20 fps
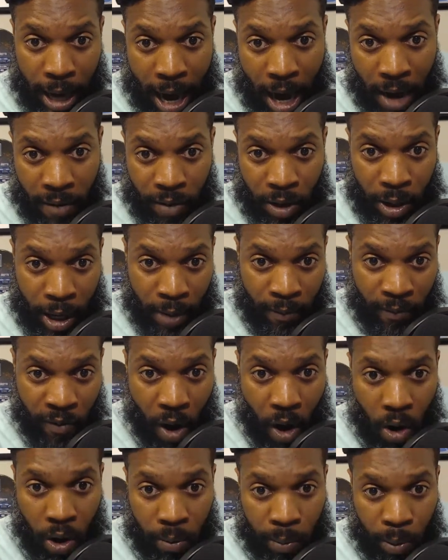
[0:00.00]
to get Alvin
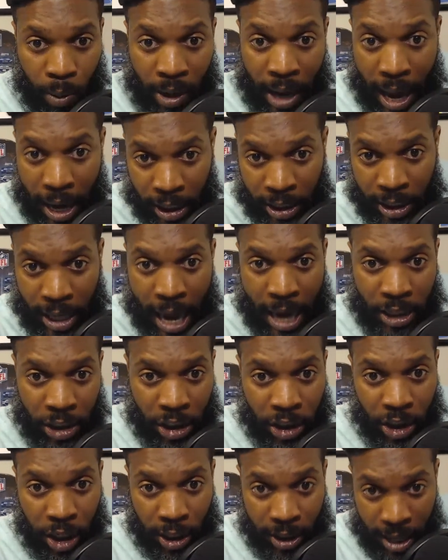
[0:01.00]
involved, not
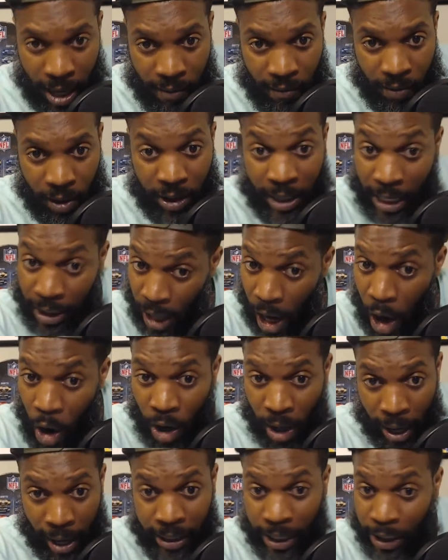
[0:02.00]
just Latavius. They
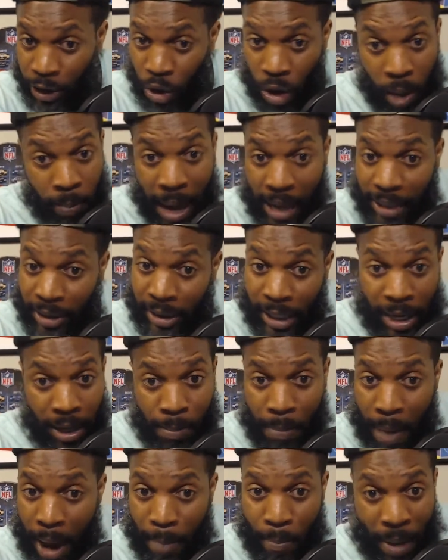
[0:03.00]
talking like this. So I'm not
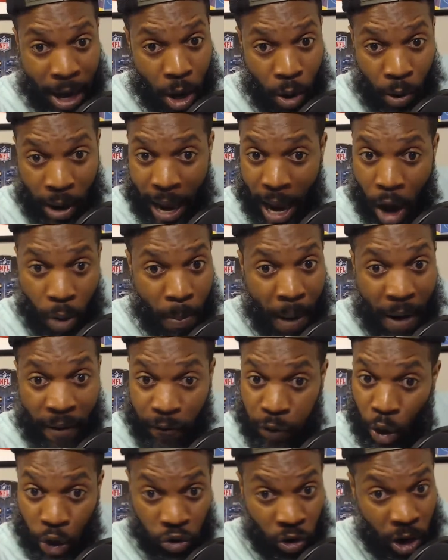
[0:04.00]
sitting my bell cow, my
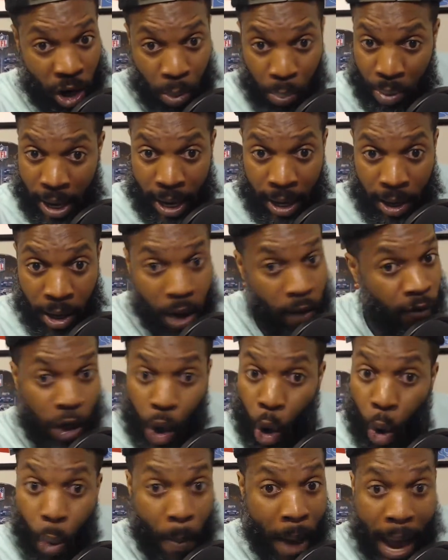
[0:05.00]
first-round pick, for
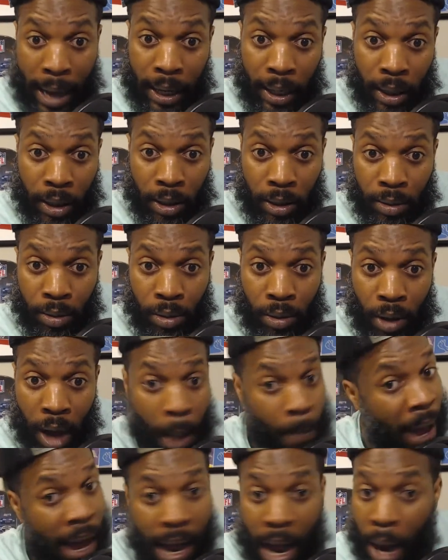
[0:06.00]
nobody.
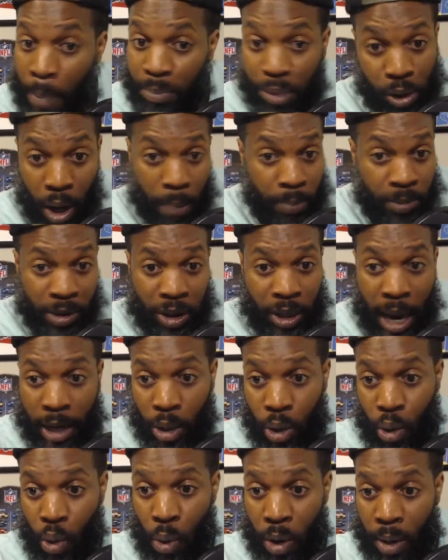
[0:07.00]
I'm just
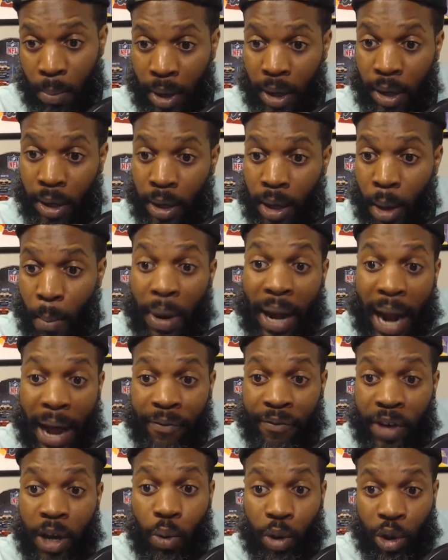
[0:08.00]
not doing it, man. But I
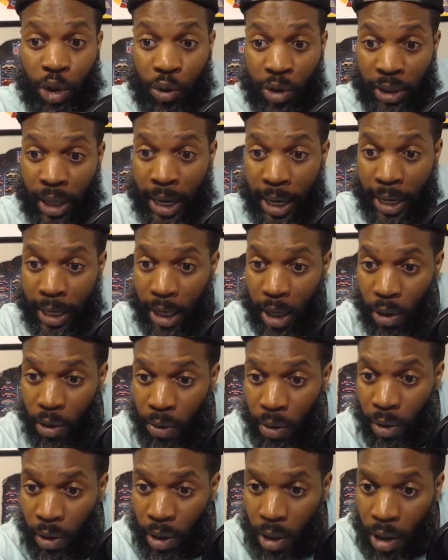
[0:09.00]
feel what you're saying, though.
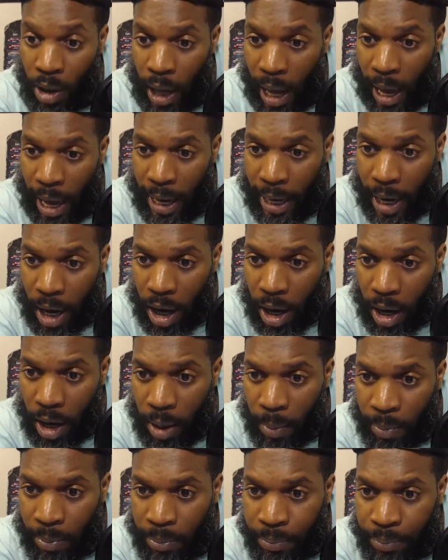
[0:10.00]

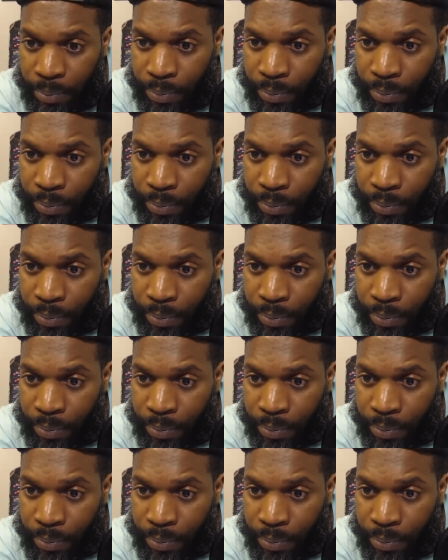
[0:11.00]
And